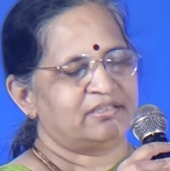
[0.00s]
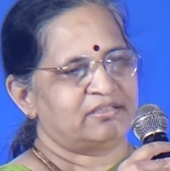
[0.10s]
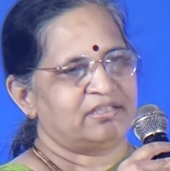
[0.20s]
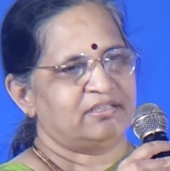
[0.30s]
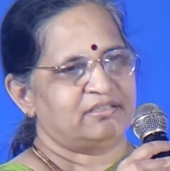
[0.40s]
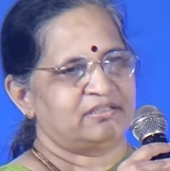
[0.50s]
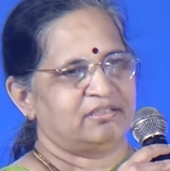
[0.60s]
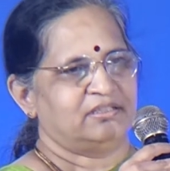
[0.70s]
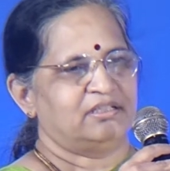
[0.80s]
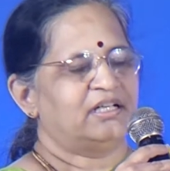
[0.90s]
these
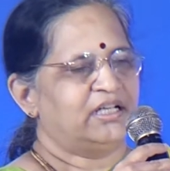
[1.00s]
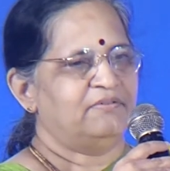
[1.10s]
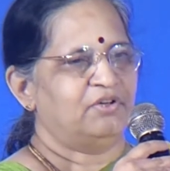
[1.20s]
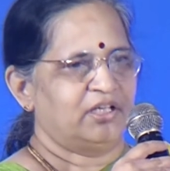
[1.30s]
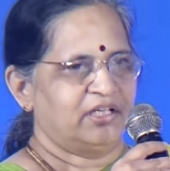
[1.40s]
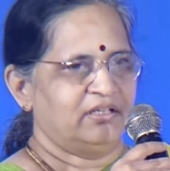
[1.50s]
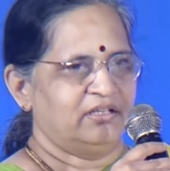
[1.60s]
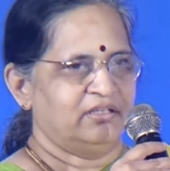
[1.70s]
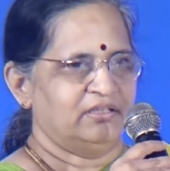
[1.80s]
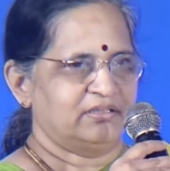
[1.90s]
early
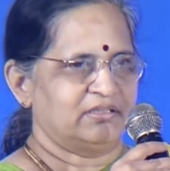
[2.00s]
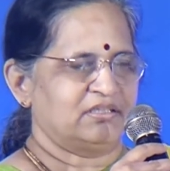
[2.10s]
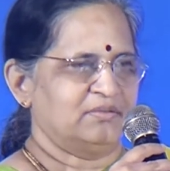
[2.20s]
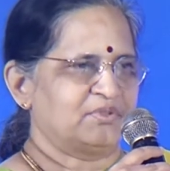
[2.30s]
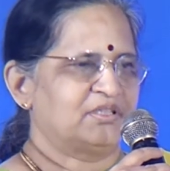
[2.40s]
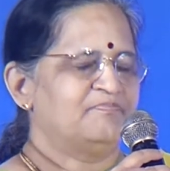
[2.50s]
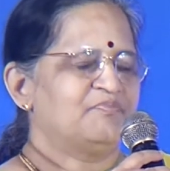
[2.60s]
warning systems.